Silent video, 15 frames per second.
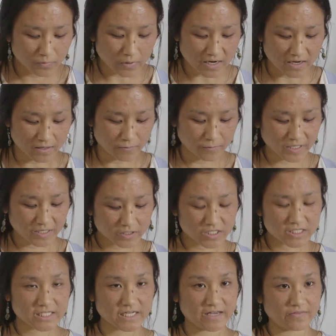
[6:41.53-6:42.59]
We
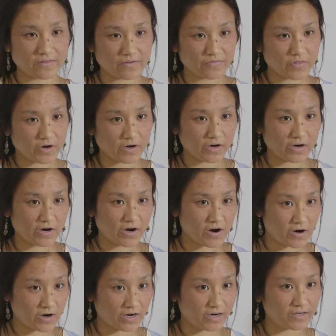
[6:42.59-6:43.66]
understand that there
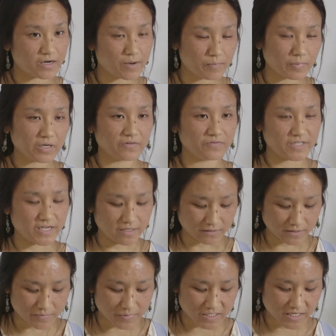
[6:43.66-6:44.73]
are a number of data
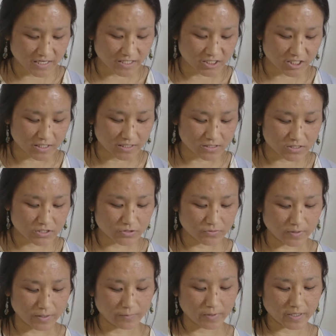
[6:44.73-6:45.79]
limitations to
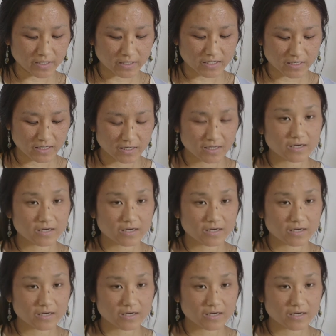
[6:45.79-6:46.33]
our work.